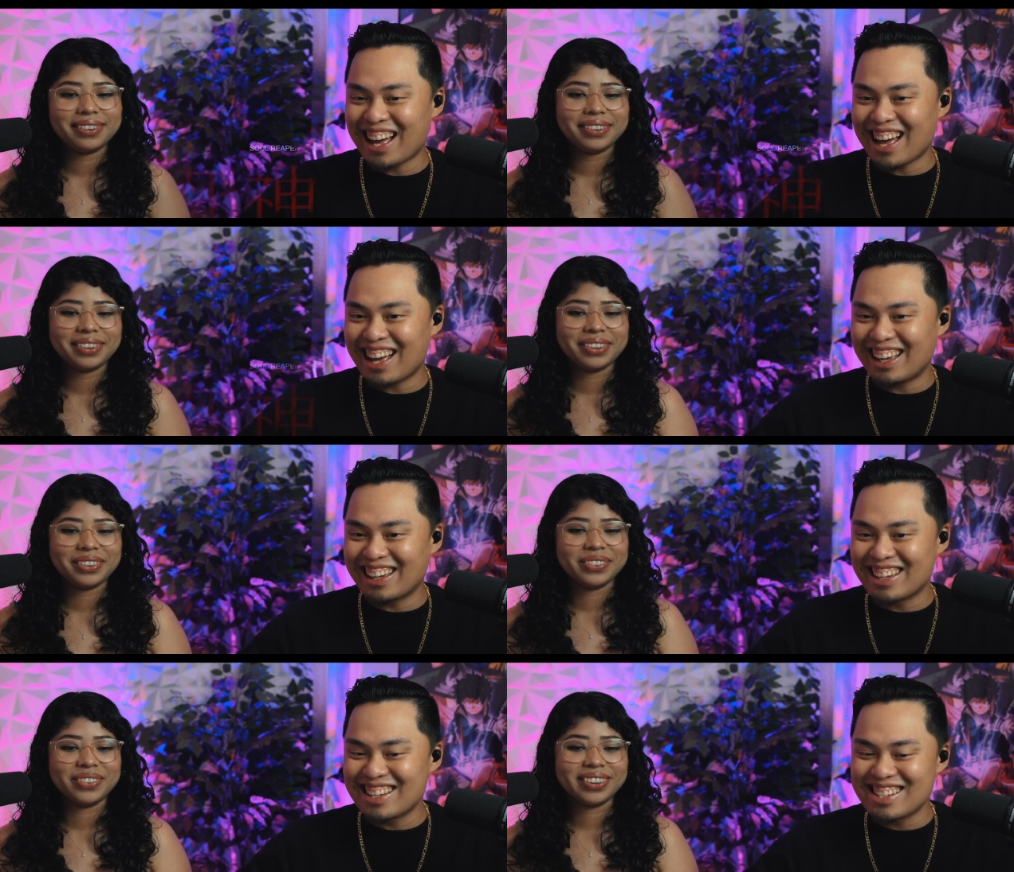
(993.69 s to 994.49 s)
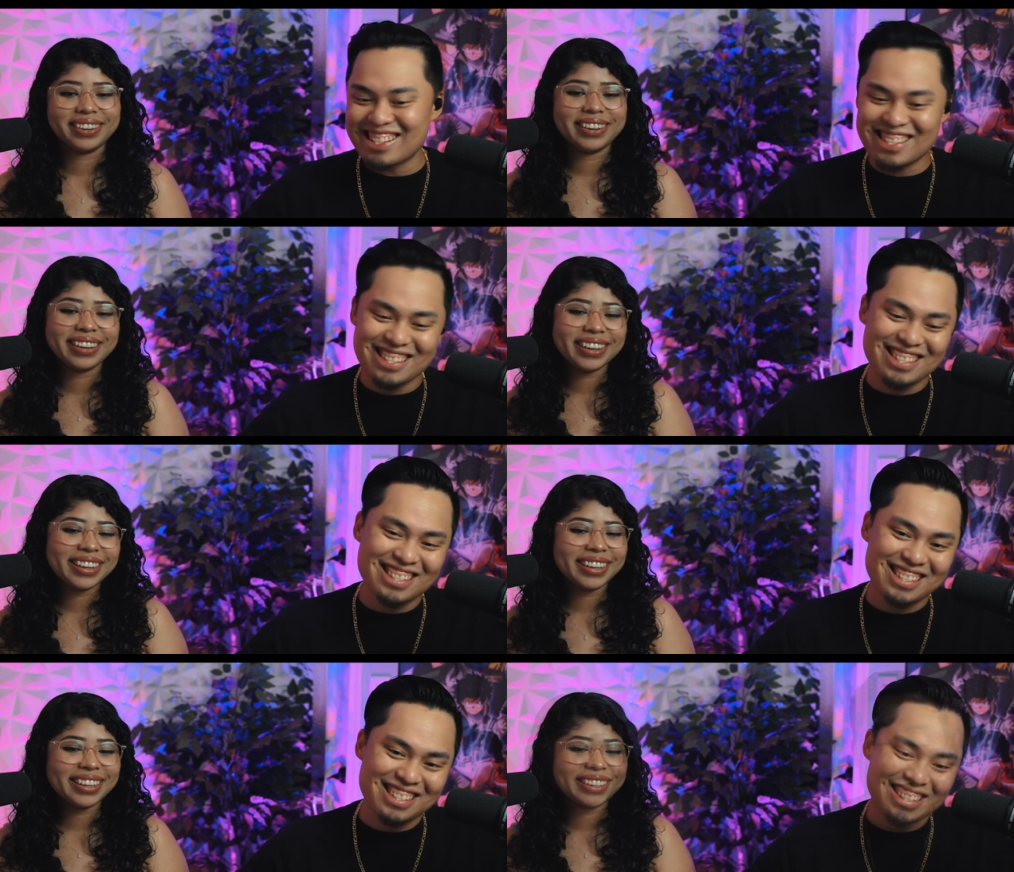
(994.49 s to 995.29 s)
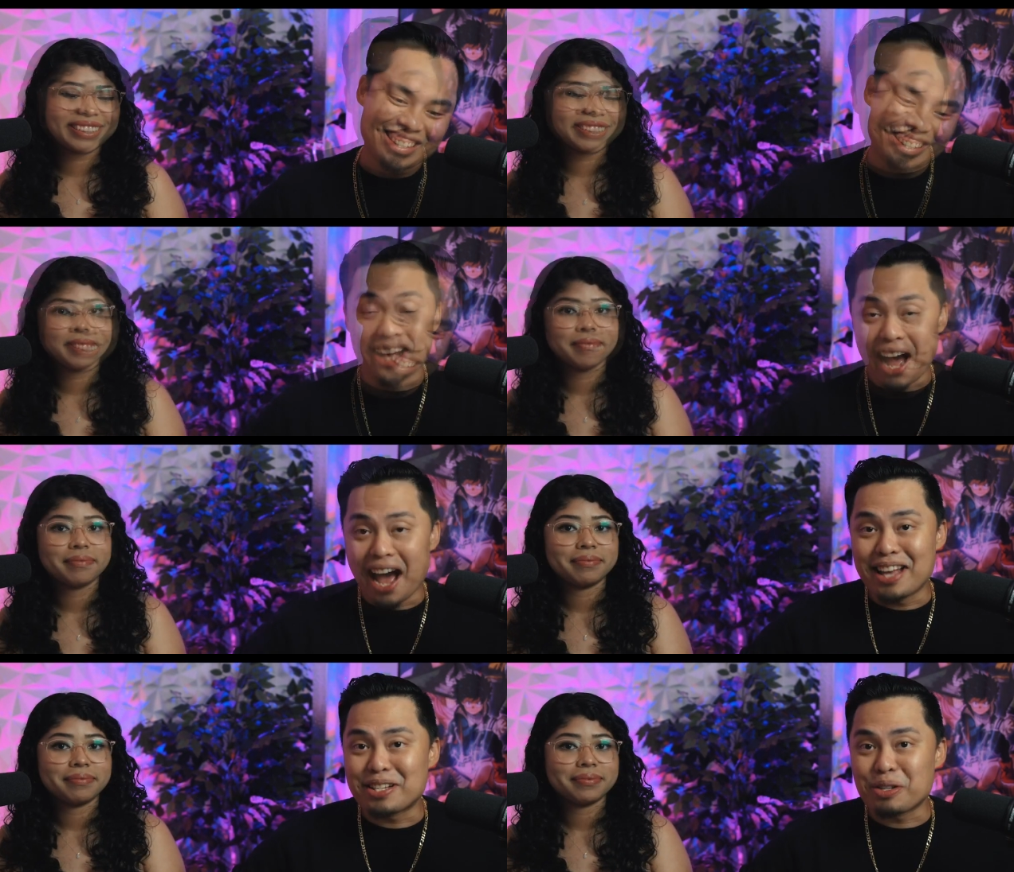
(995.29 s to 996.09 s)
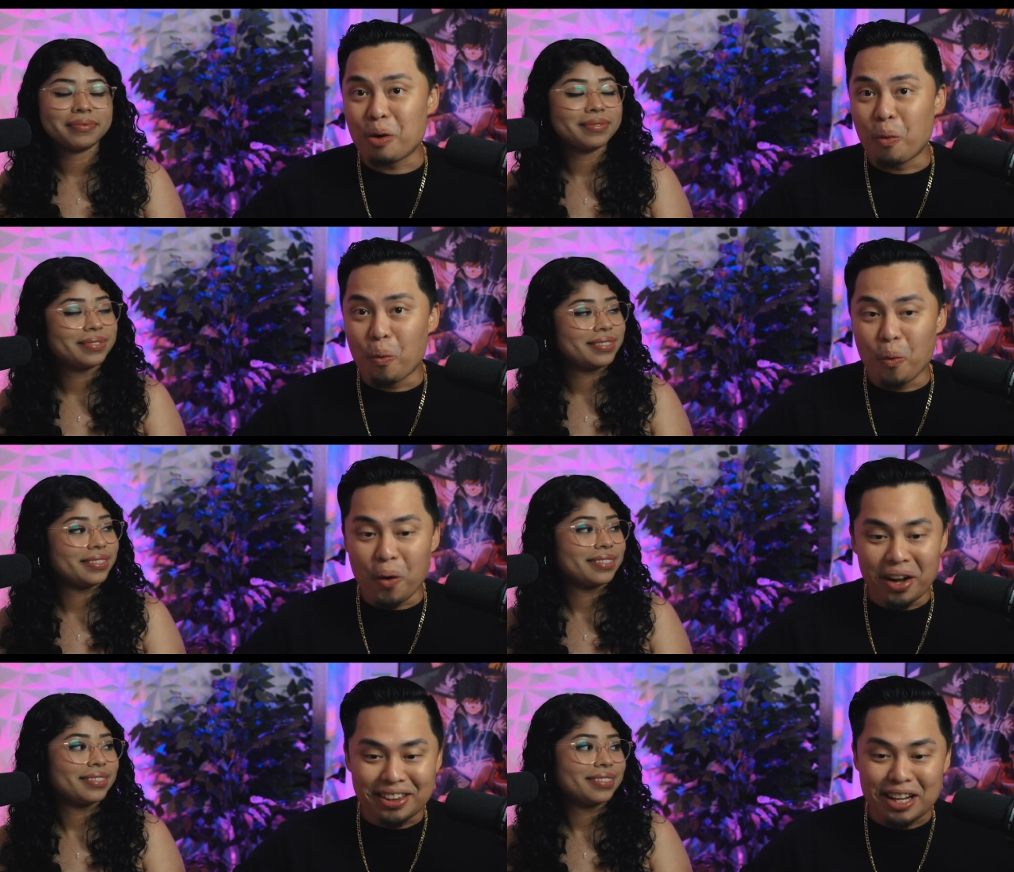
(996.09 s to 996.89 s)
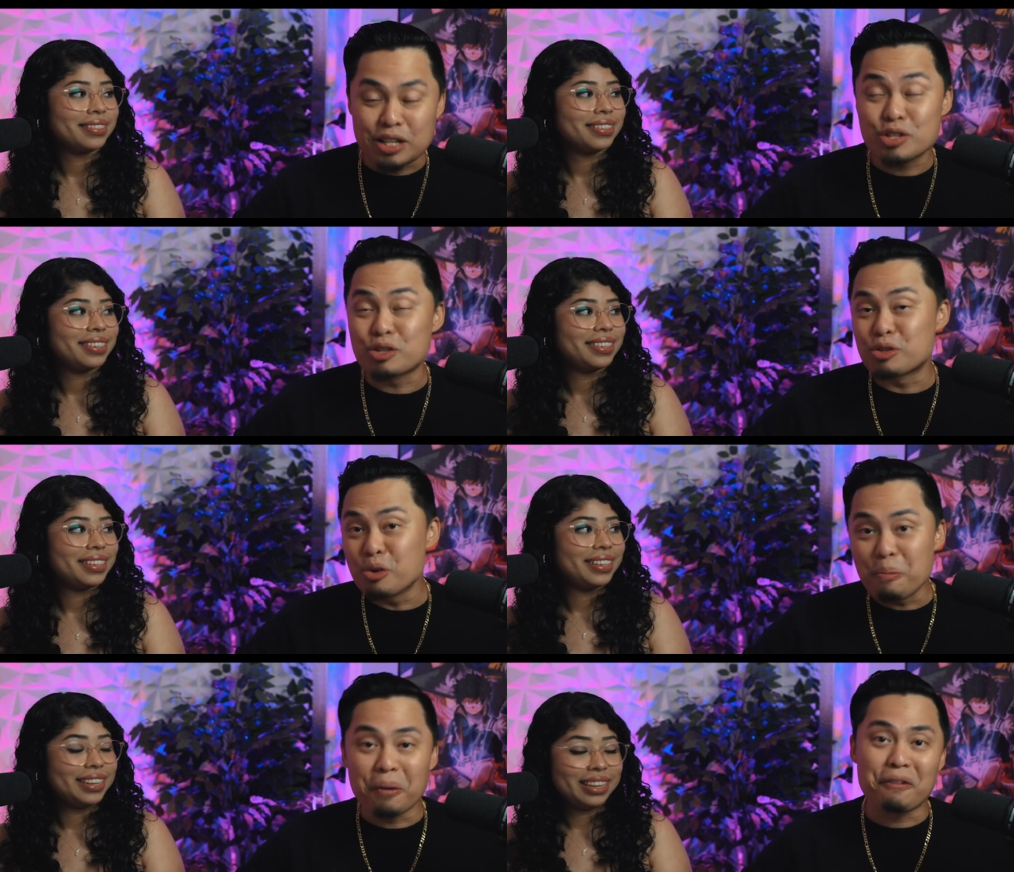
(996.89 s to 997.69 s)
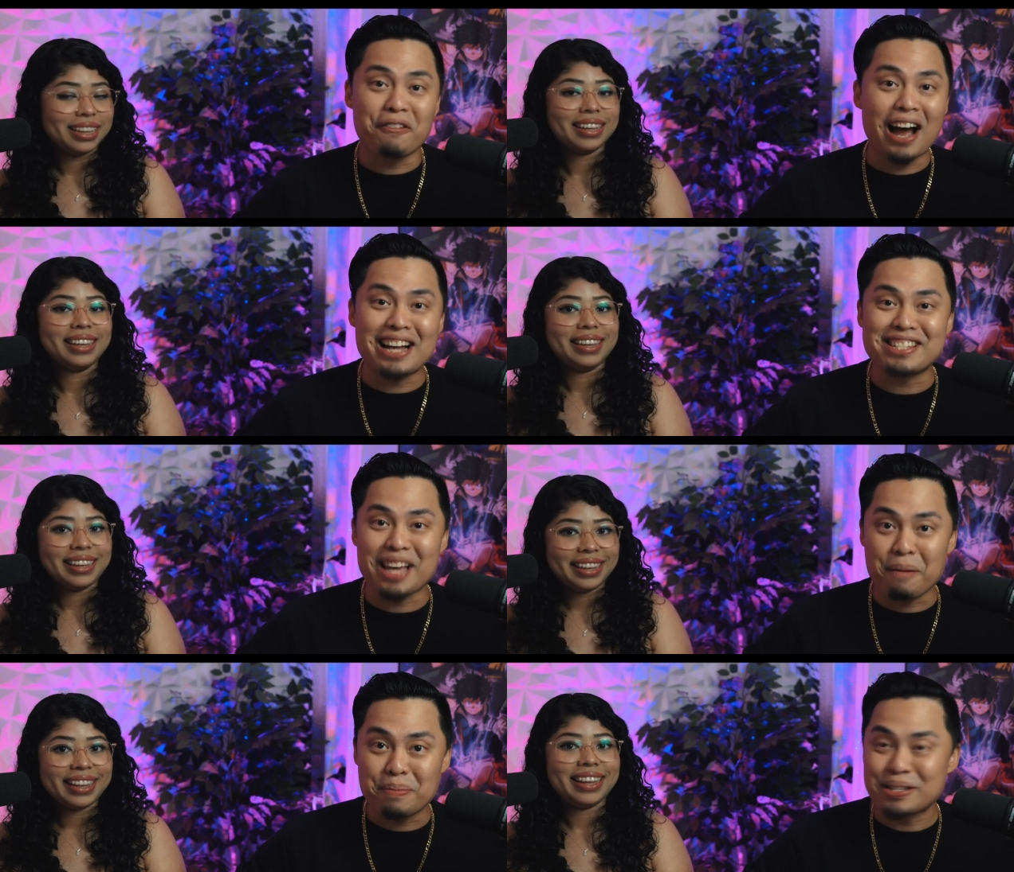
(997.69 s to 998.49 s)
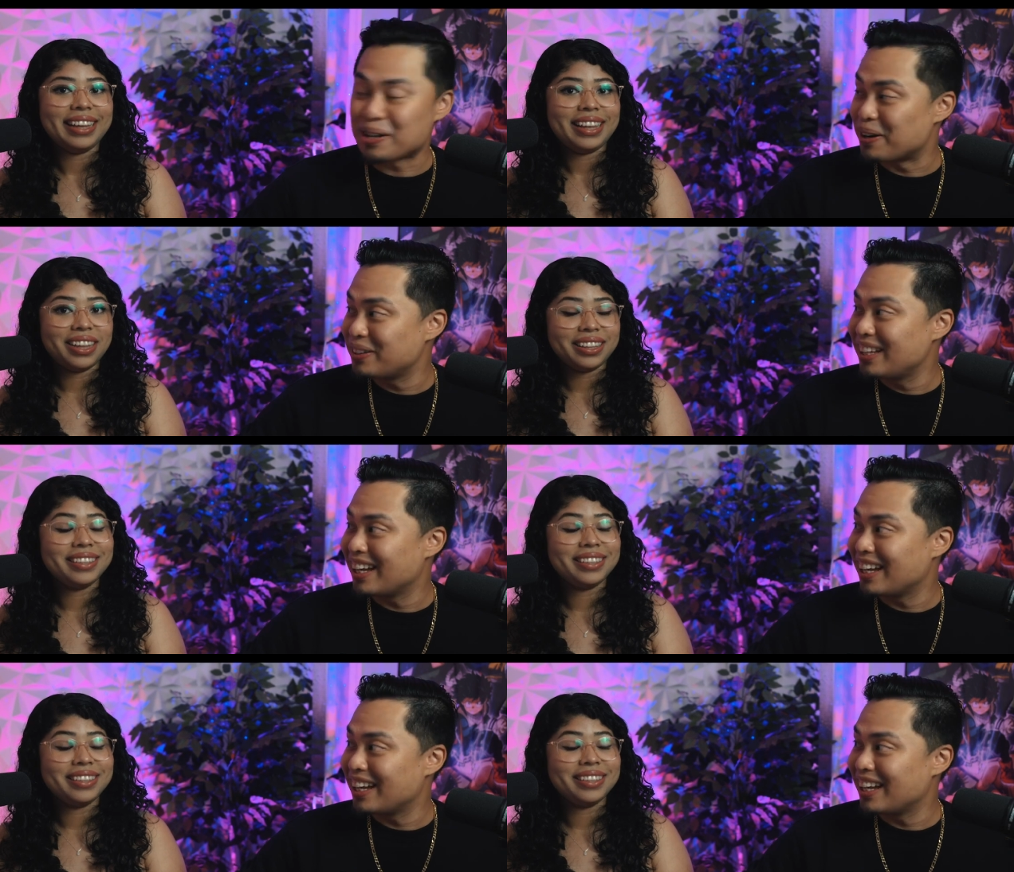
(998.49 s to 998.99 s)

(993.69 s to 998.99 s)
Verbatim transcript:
Speaker 1: nice. What? Guys, what a super fast episode.